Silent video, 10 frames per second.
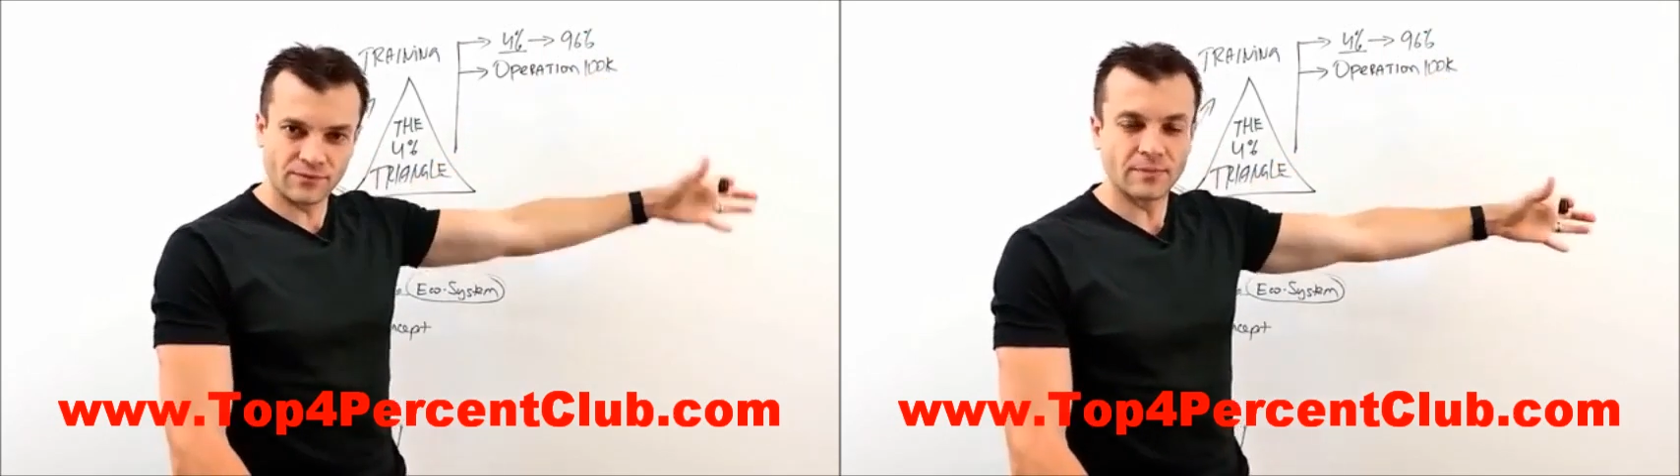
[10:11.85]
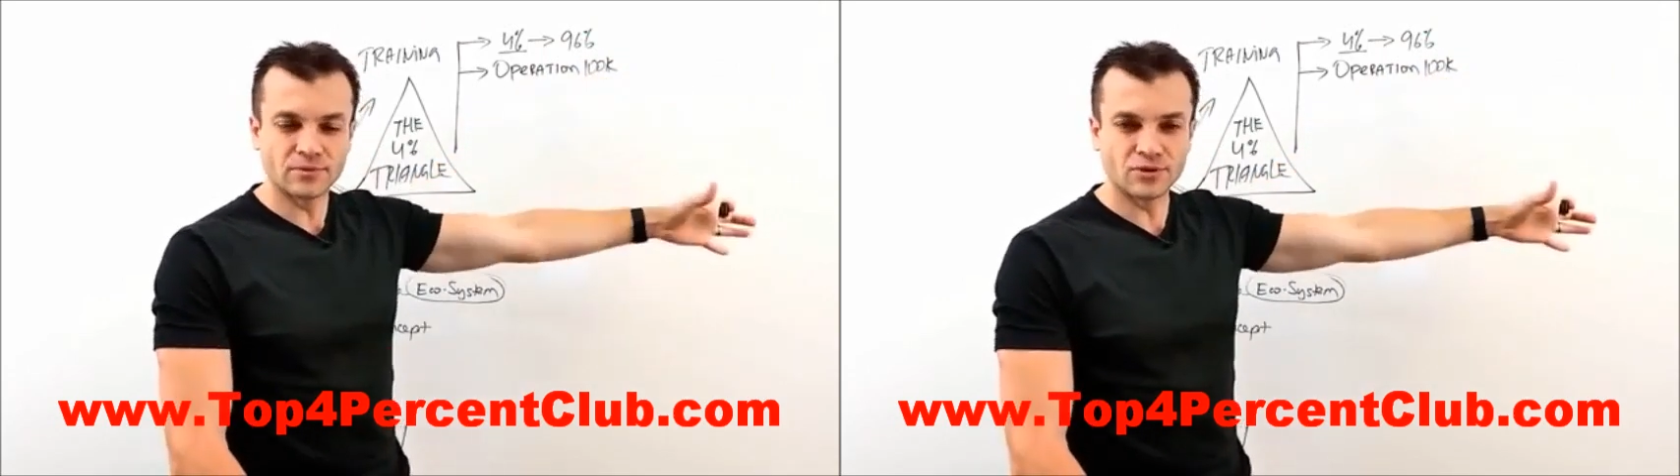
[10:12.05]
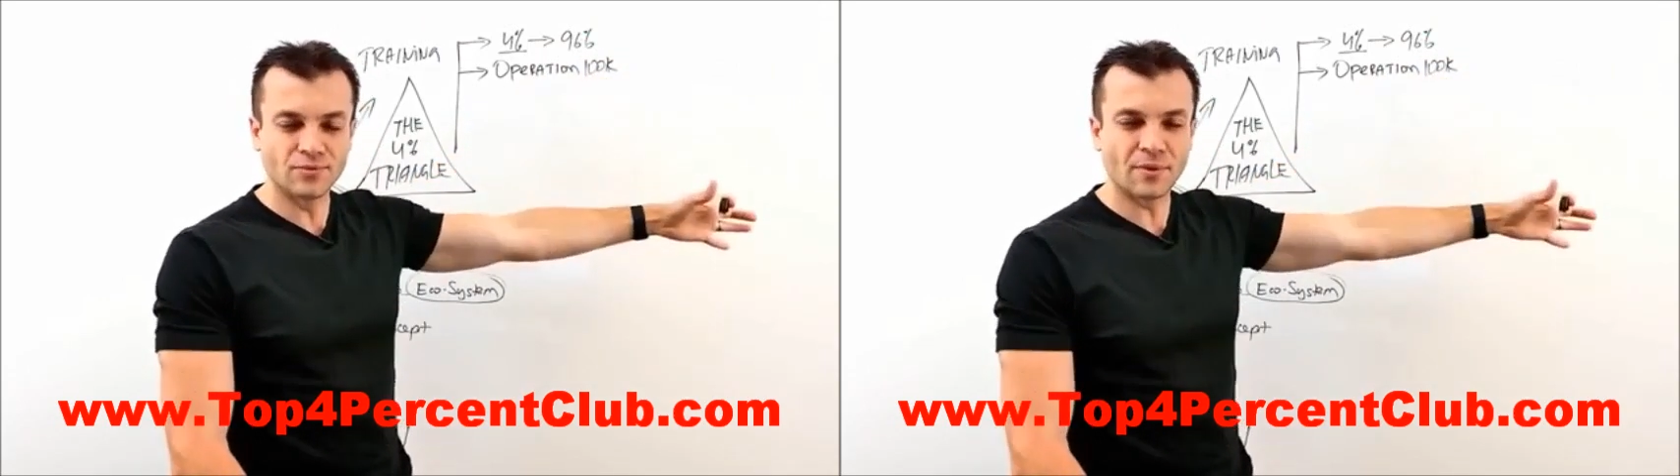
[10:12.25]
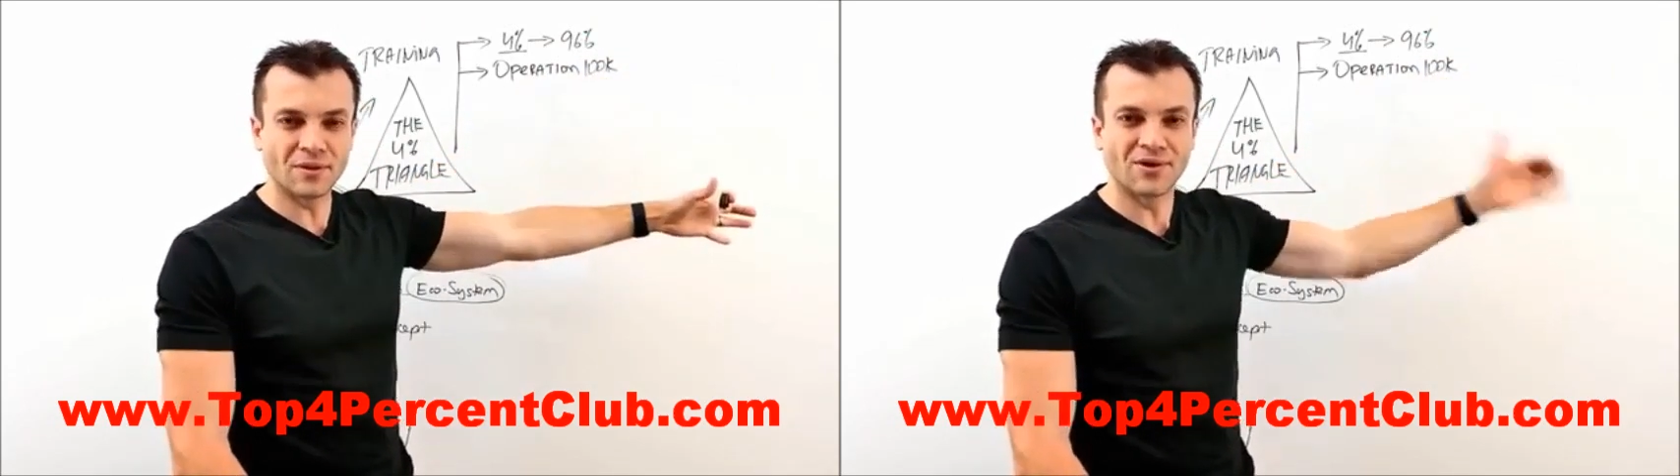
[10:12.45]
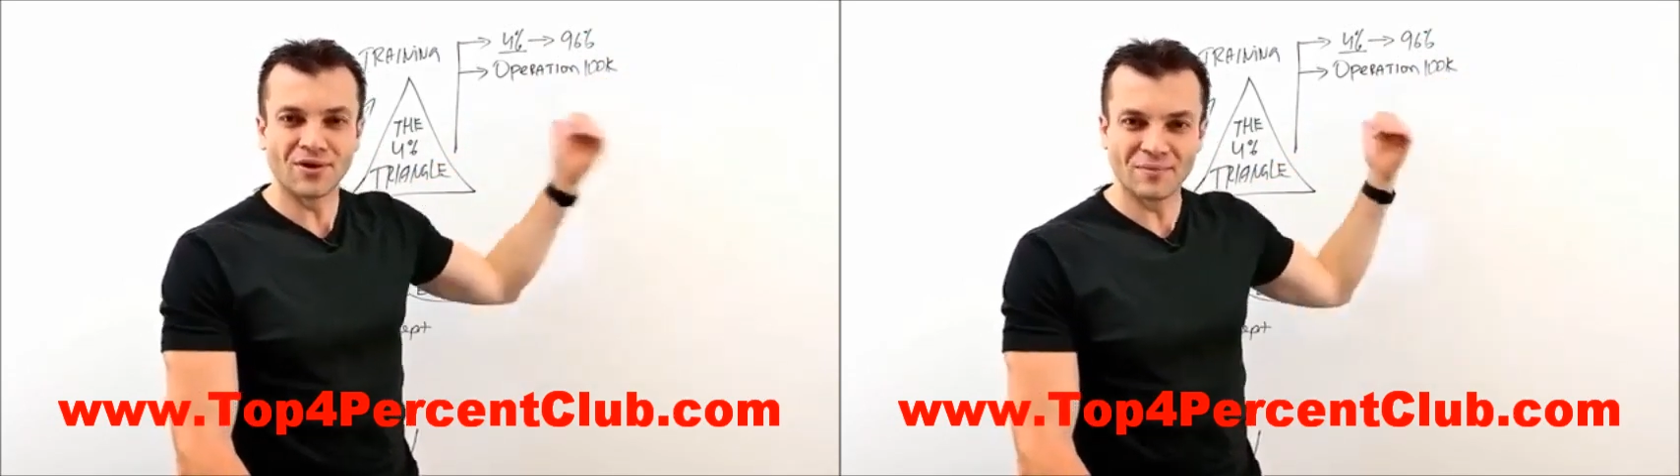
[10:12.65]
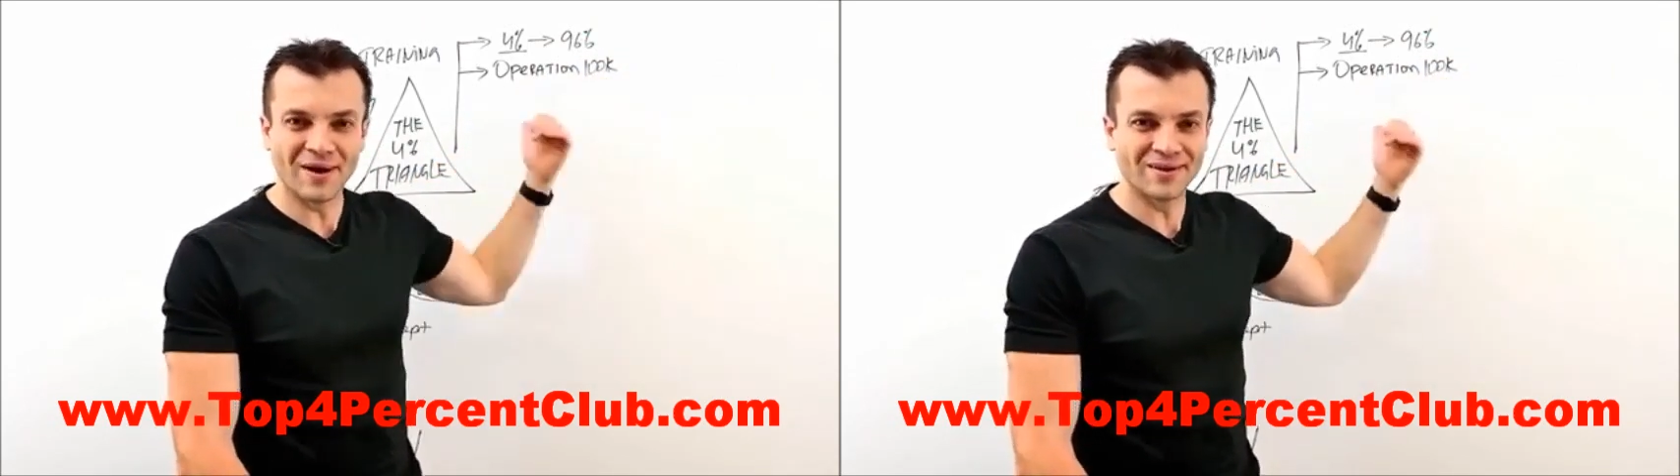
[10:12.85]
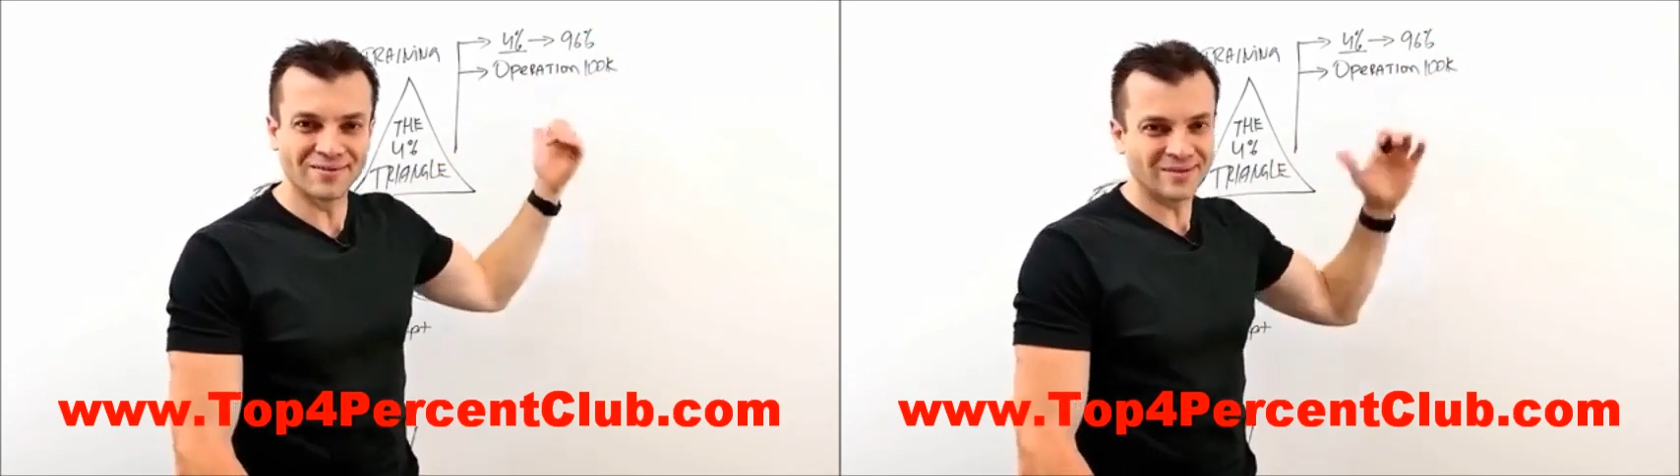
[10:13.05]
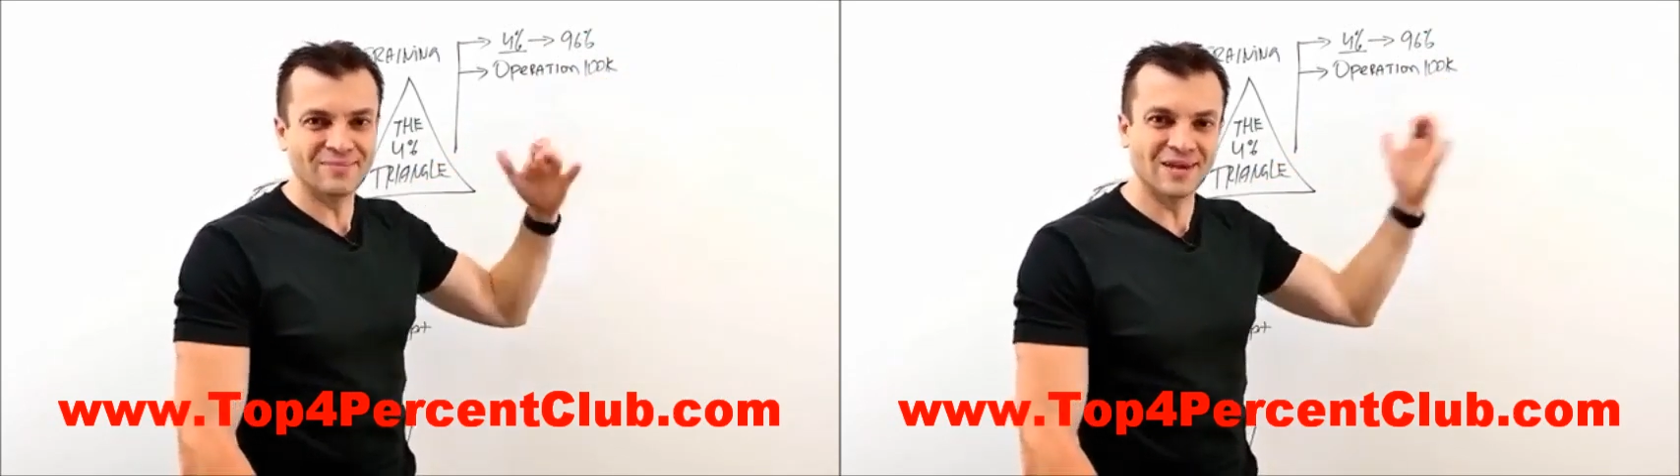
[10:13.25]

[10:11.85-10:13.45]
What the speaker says: I'm sure you probably heard about it, right?